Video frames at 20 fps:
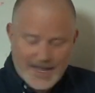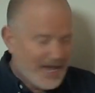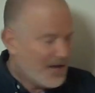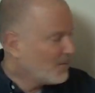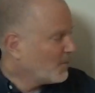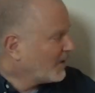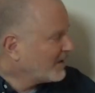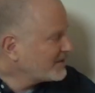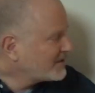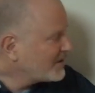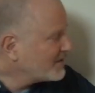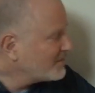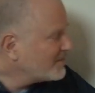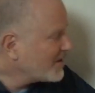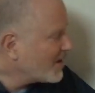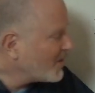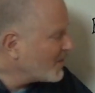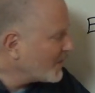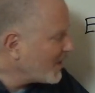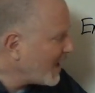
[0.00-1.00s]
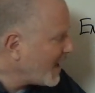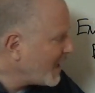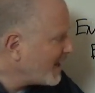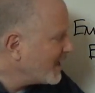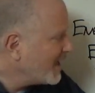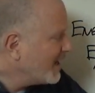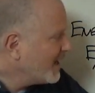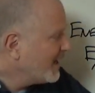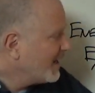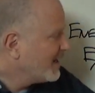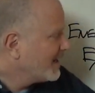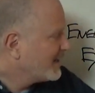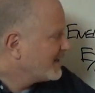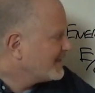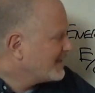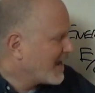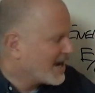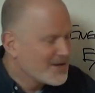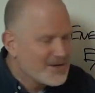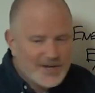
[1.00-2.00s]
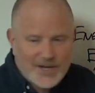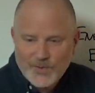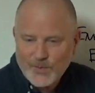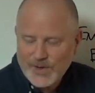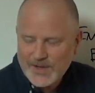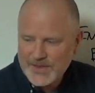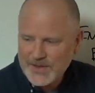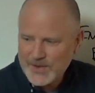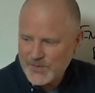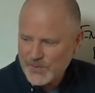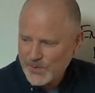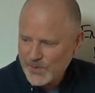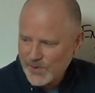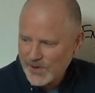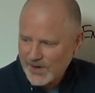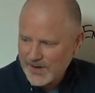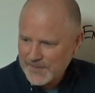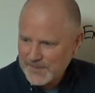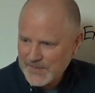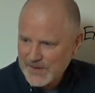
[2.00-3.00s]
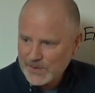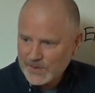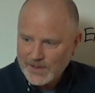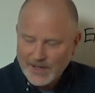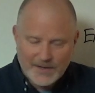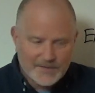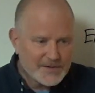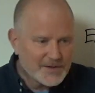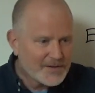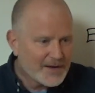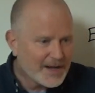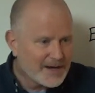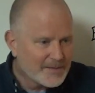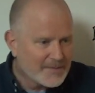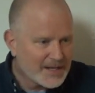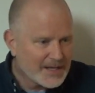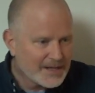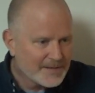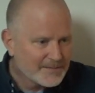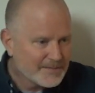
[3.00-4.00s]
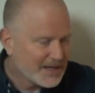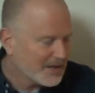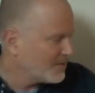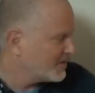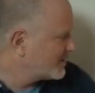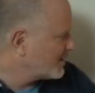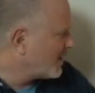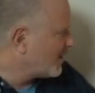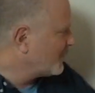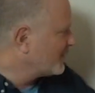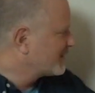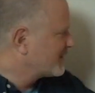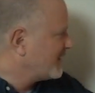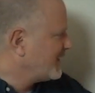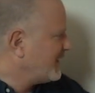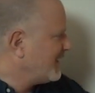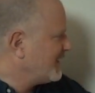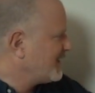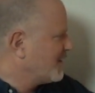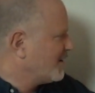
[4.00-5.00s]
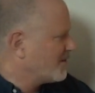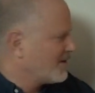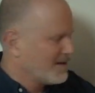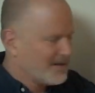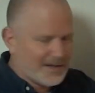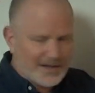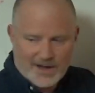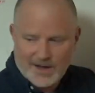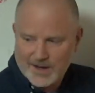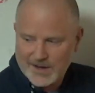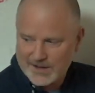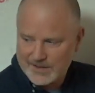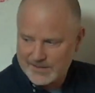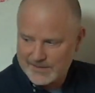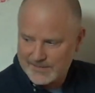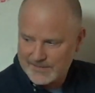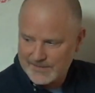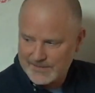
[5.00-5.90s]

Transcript: And once you know that, now you can win the war. You love your enemy. It was always the ego all along.